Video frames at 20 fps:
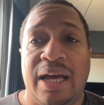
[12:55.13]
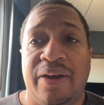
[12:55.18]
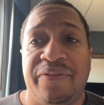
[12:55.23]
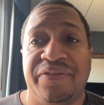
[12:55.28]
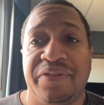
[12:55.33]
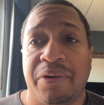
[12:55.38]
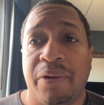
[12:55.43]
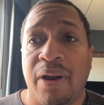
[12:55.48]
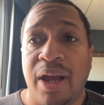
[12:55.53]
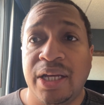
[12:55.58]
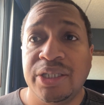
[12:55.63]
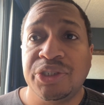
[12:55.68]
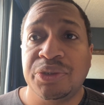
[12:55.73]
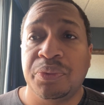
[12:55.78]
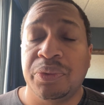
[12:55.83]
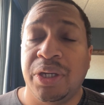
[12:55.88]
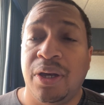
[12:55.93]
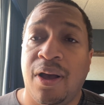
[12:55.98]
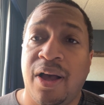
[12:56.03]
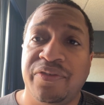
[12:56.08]
For us,
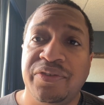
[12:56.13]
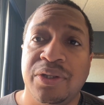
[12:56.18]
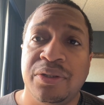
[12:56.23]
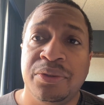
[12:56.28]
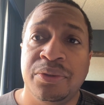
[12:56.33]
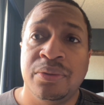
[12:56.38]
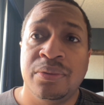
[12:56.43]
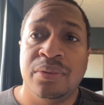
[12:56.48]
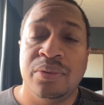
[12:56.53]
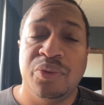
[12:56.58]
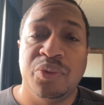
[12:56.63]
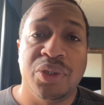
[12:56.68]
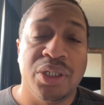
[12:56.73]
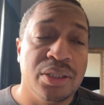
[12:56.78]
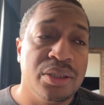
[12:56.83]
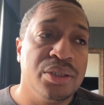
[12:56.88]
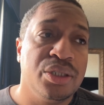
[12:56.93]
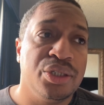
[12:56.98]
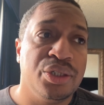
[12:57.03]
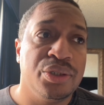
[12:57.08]
we often will
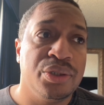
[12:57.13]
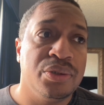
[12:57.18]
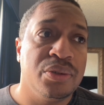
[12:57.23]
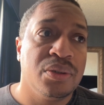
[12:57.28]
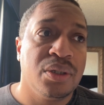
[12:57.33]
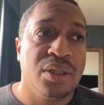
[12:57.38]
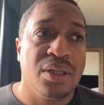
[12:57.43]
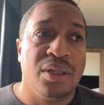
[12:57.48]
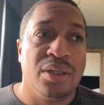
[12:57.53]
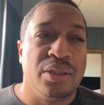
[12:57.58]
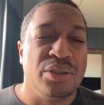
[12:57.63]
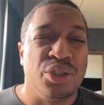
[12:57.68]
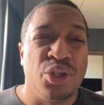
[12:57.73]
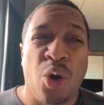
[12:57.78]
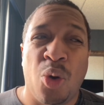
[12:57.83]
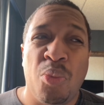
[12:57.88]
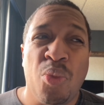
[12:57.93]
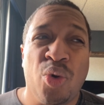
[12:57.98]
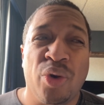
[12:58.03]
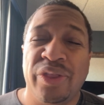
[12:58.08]
do no
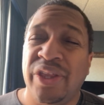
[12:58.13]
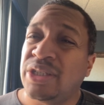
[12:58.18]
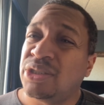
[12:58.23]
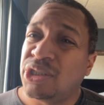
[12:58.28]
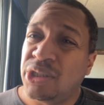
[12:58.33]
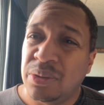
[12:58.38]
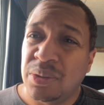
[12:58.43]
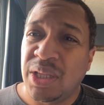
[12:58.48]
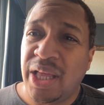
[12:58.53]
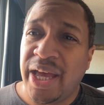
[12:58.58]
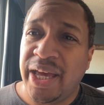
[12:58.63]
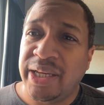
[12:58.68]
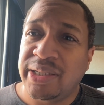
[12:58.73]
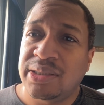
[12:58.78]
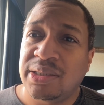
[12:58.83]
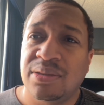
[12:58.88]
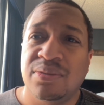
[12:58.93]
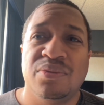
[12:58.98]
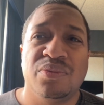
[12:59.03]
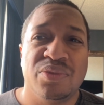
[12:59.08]
more than 2
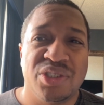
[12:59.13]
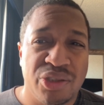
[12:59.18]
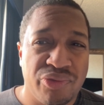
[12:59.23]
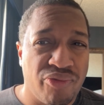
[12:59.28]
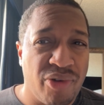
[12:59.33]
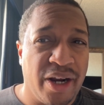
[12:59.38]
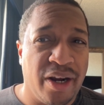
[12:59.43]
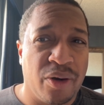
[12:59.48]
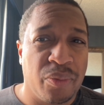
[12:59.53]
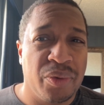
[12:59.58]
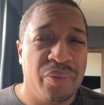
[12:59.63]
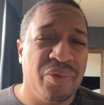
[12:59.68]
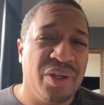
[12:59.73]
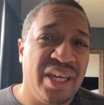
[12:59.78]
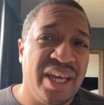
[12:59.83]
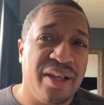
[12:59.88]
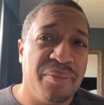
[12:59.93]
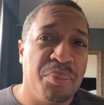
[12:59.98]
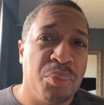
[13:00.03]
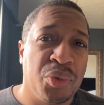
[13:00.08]
legs. It's rare when we
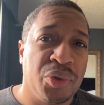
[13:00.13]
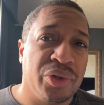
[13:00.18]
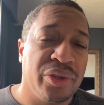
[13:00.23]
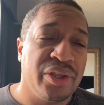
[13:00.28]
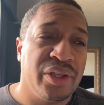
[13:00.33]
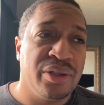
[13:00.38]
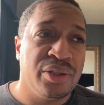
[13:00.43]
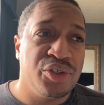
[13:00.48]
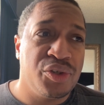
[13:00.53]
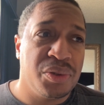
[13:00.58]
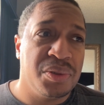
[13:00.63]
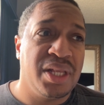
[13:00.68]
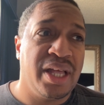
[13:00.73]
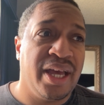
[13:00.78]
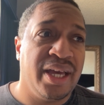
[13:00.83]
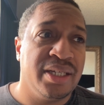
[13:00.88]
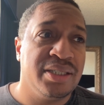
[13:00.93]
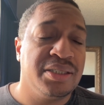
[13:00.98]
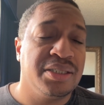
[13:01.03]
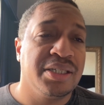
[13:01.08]
get more than 2
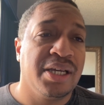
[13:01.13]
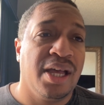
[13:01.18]
legs.